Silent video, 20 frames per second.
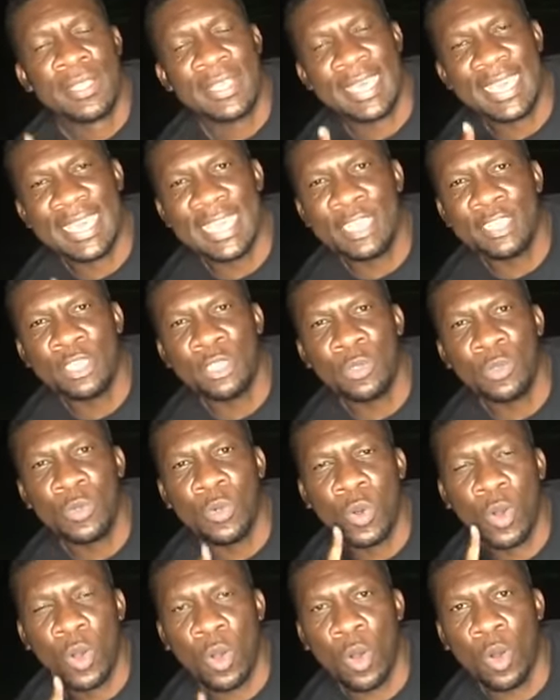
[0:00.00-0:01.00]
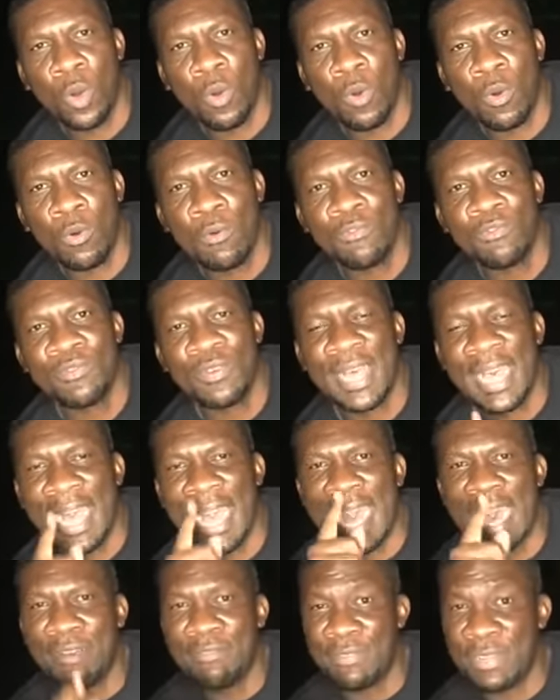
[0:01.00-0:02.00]
The issue of
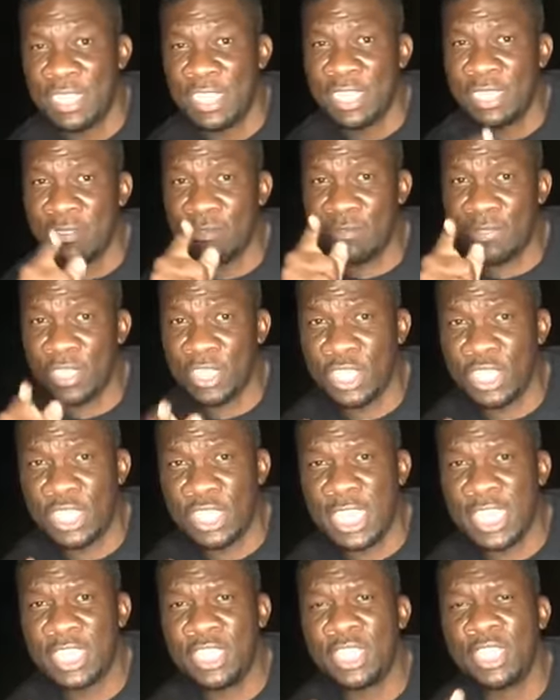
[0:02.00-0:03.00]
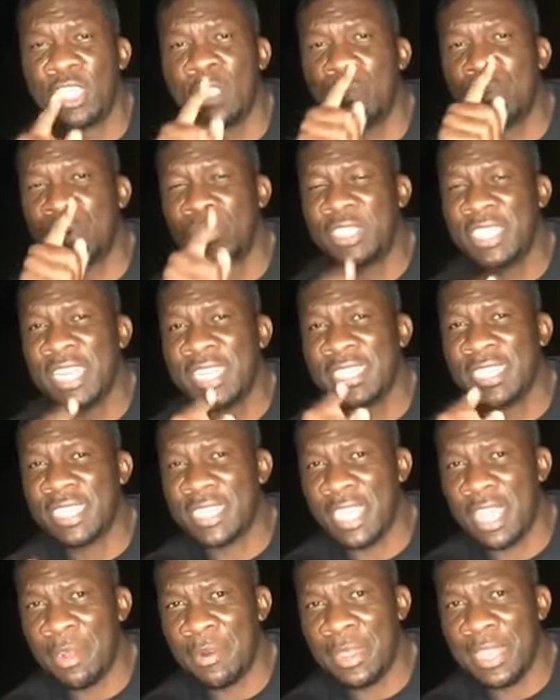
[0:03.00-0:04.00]
harvesting vegetation in
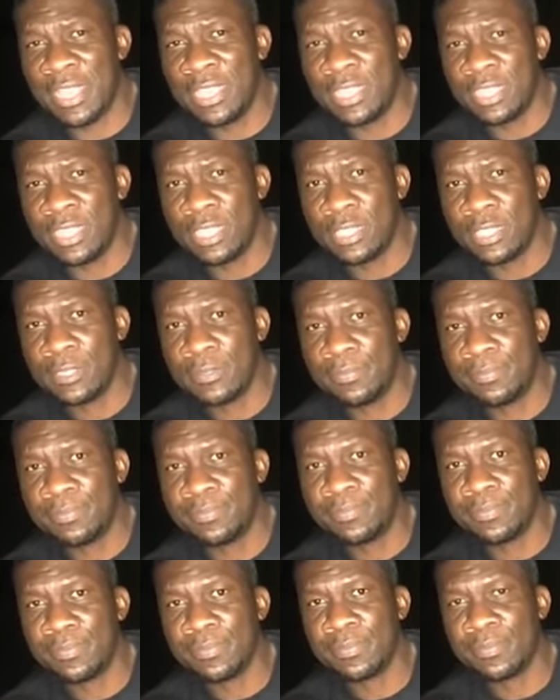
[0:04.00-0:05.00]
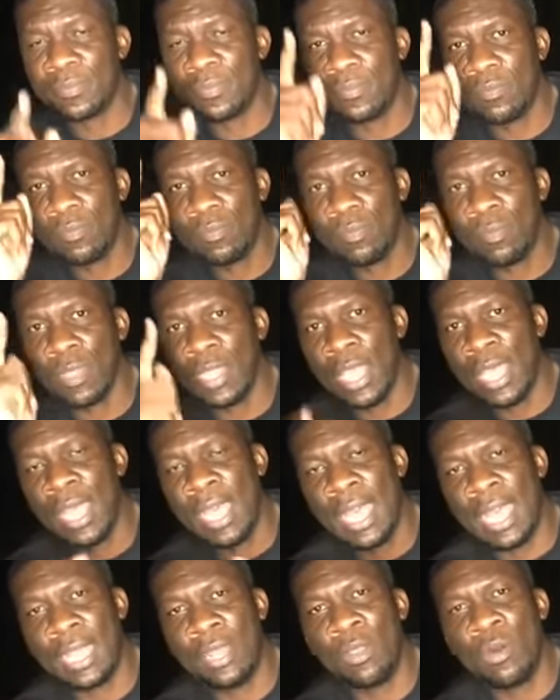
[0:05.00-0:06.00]
protected areas.
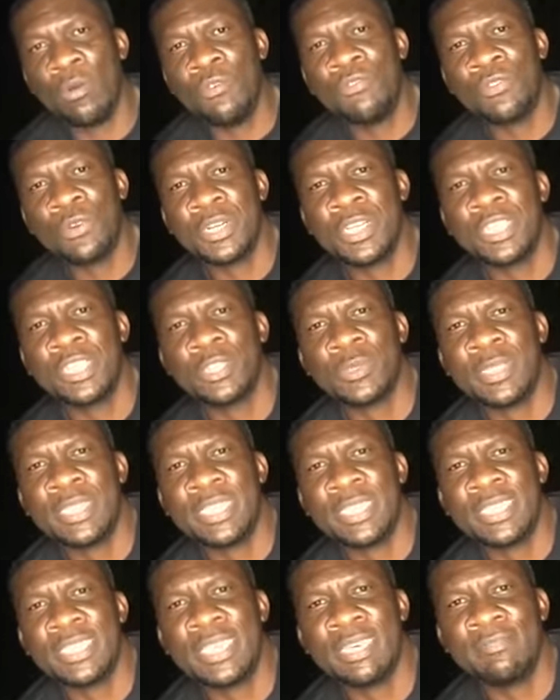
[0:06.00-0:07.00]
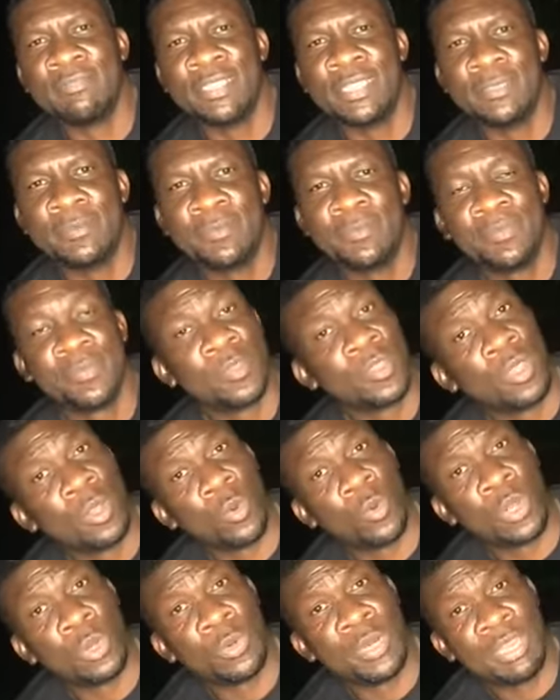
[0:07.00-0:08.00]
Hello, Forest 27.
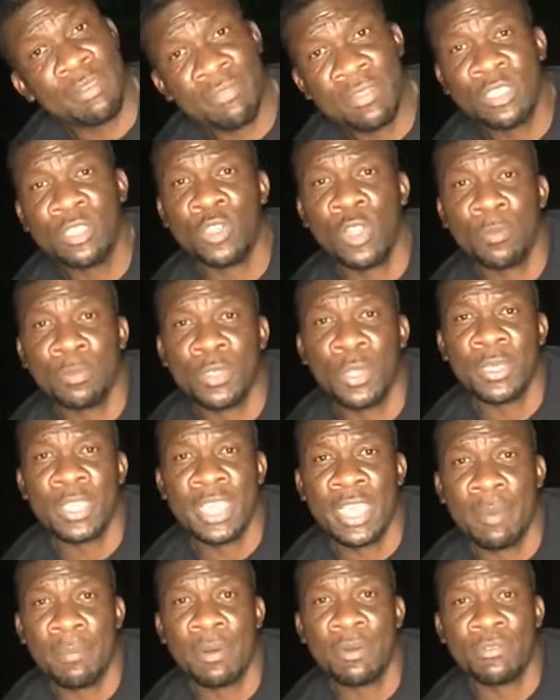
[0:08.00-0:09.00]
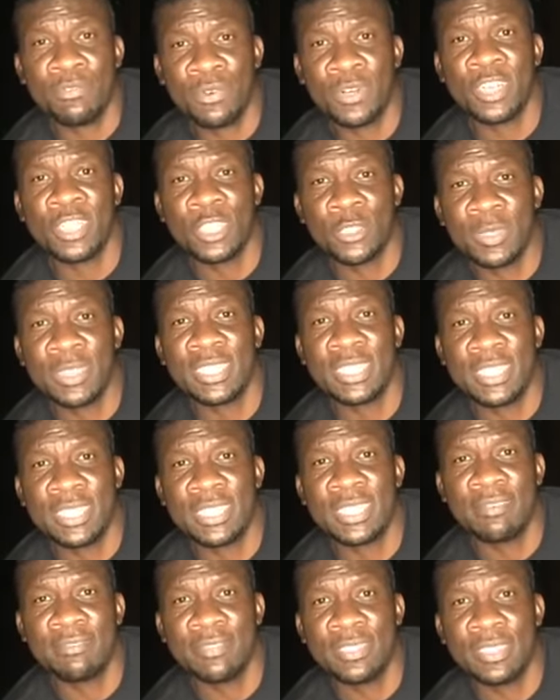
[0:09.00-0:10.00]
We'll never stop talking about Forest
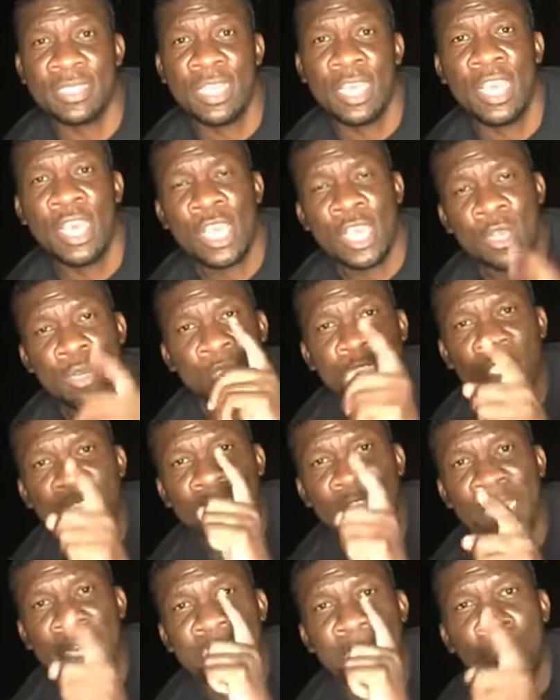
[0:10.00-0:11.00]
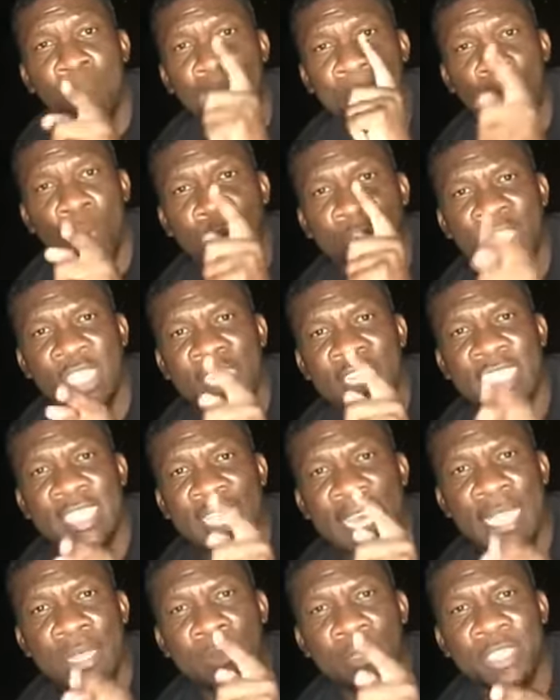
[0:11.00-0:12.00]
27 because it's an
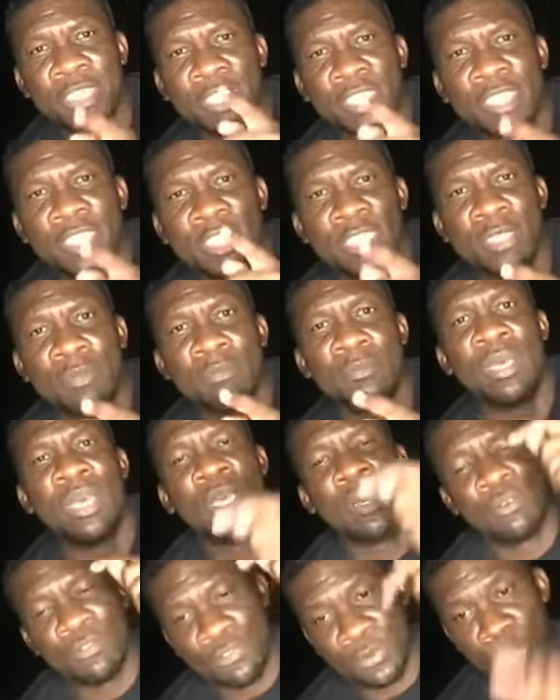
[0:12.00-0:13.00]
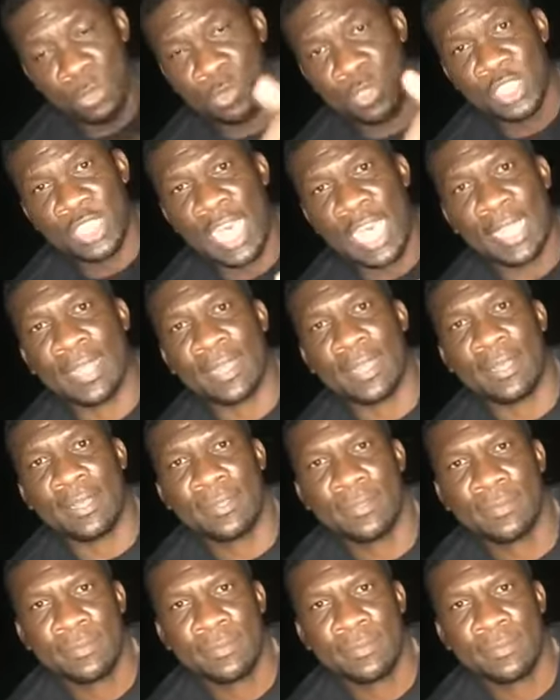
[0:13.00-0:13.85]
important ecosystem for Lusaka.